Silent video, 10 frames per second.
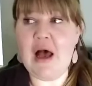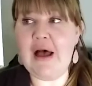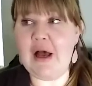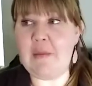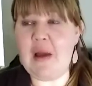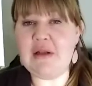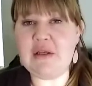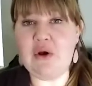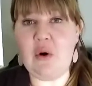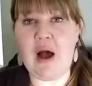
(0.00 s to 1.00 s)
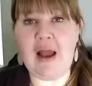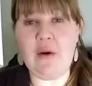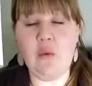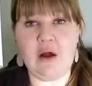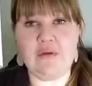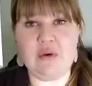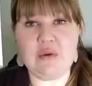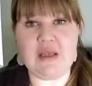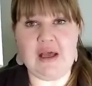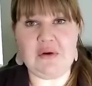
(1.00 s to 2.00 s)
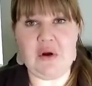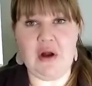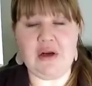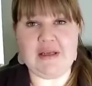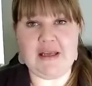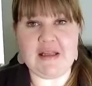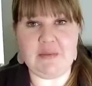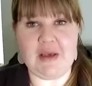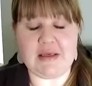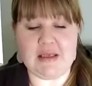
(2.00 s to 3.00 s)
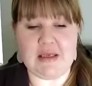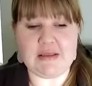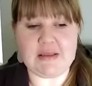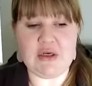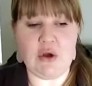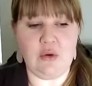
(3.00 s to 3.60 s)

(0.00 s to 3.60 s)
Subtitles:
And so I walk those out on a daily basis.